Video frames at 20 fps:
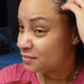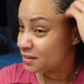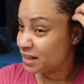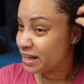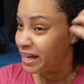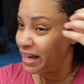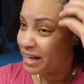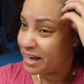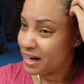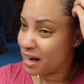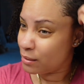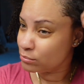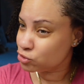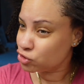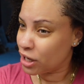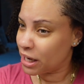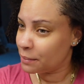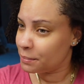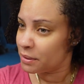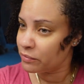And I'm
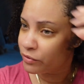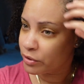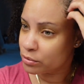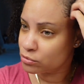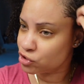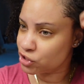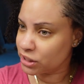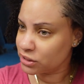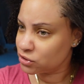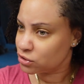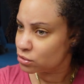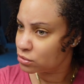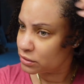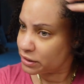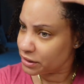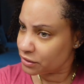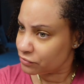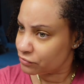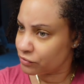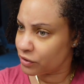trying to be real gentle
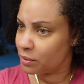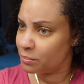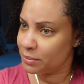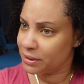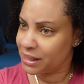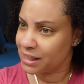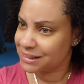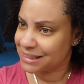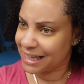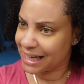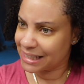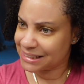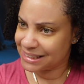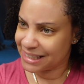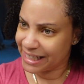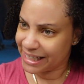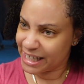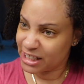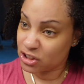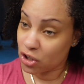in the front because, like I
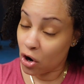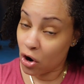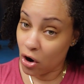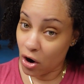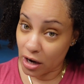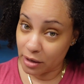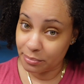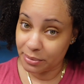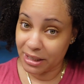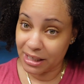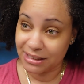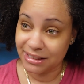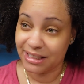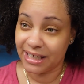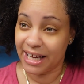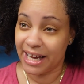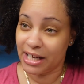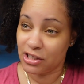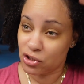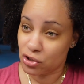said, it's hard because of
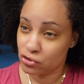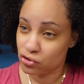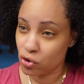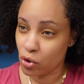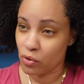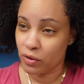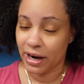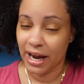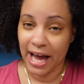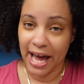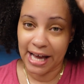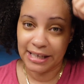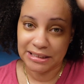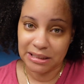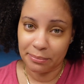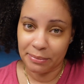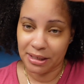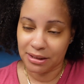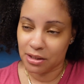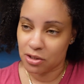the edge control that I had to
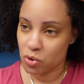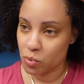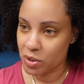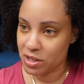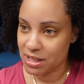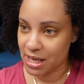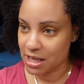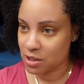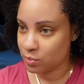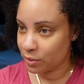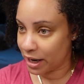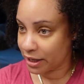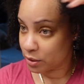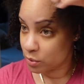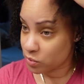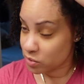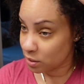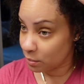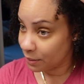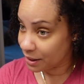make the twist. That's what I
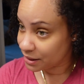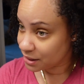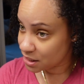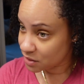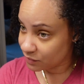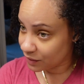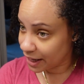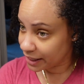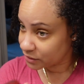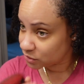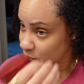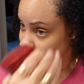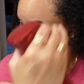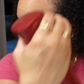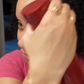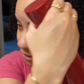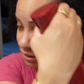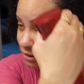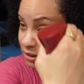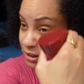used to make these flat
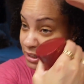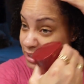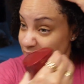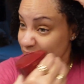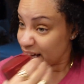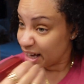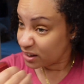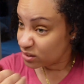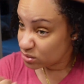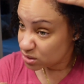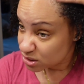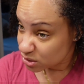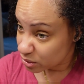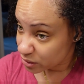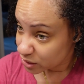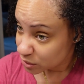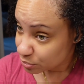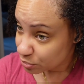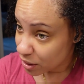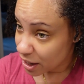twists. And you see all
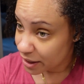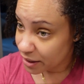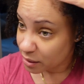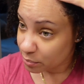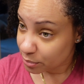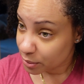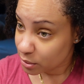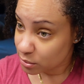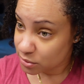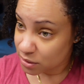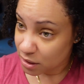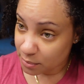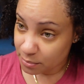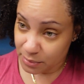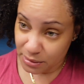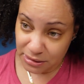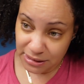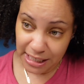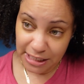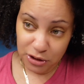this product build up,
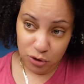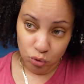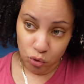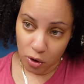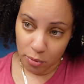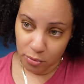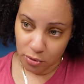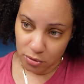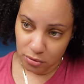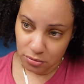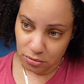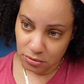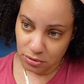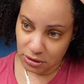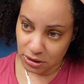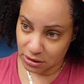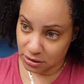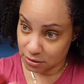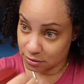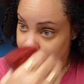but that's normal
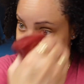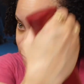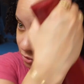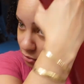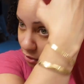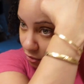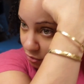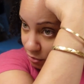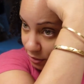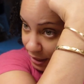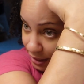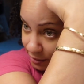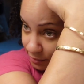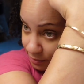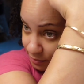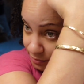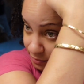because, you know, you got